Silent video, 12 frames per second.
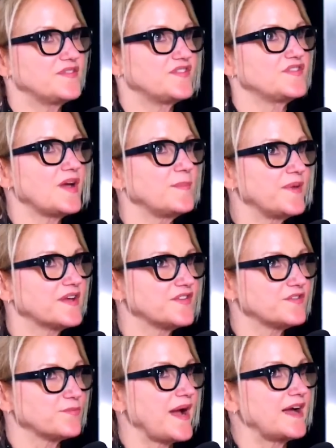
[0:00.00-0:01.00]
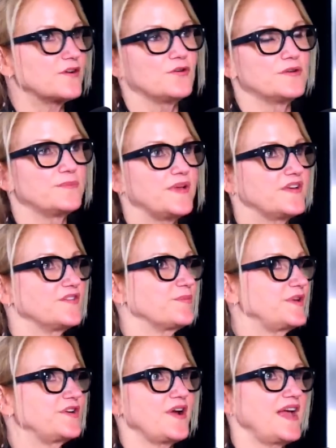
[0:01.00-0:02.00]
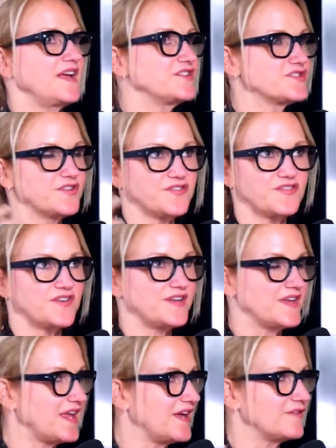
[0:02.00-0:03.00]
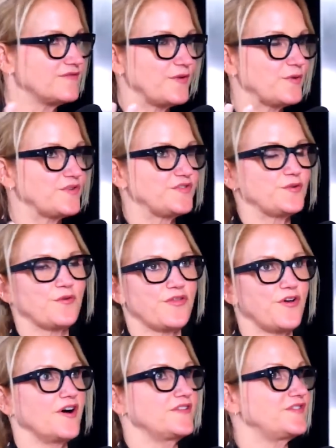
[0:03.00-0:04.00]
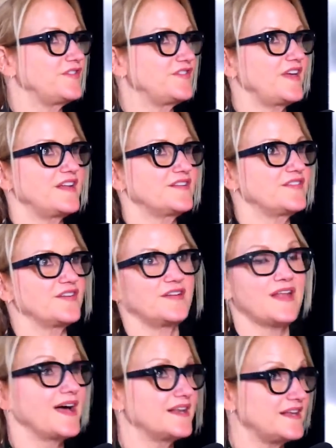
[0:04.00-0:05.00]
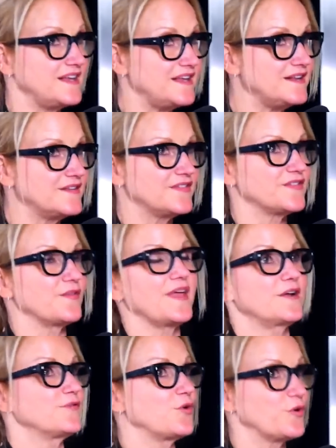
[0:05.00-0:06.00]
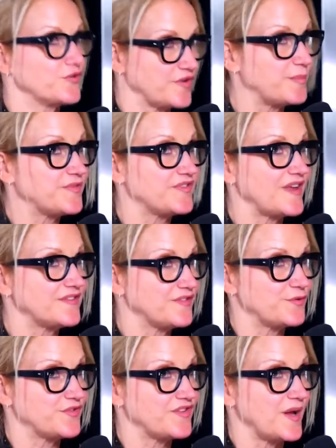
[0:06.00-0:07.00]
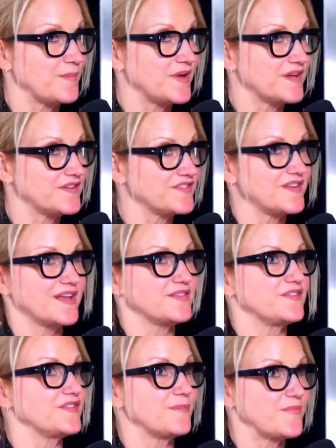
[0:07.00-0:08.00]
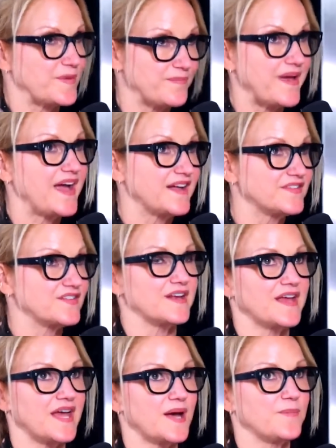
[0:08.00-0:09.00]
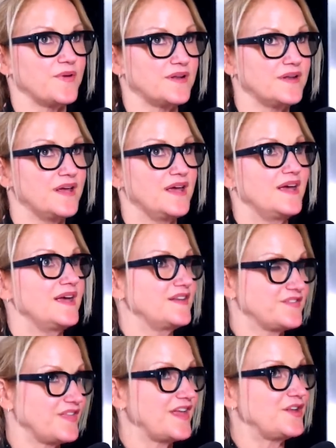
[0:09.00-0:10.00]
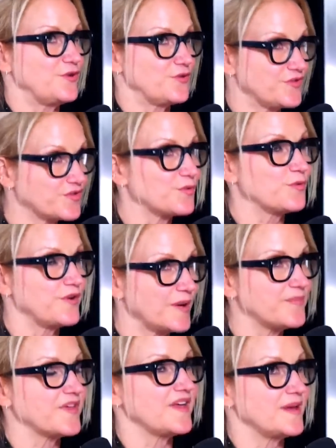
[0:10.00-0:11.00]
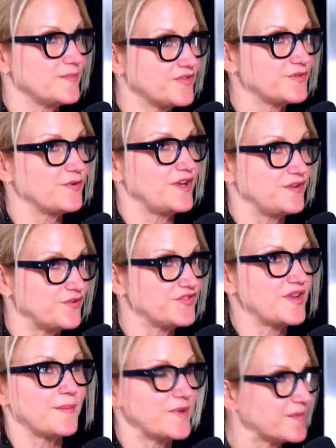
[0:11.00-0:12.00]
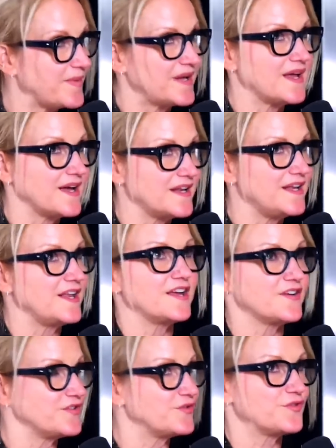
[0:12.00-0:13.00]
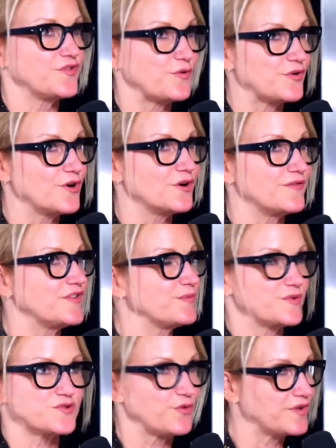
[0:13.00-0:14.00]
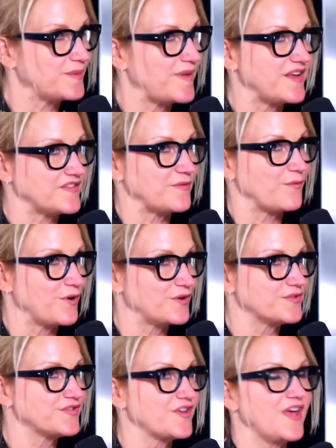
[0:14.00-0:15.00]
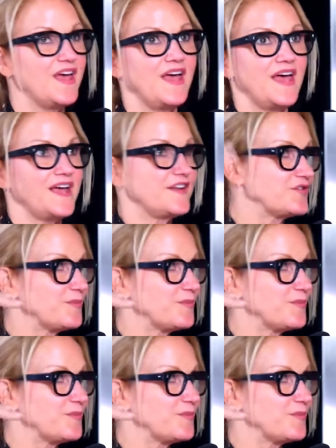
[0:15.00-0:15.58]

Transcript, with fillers: stomach is rattled, because when you're anxious and you can't focus your thoughts, you tend to not eat. And so that, of course, upsets your stomach. It's not that something bad's going to happen. It's that you're screwing up the chemistry in your stomach by not eating because you're so nervous, which only makes it worse. And as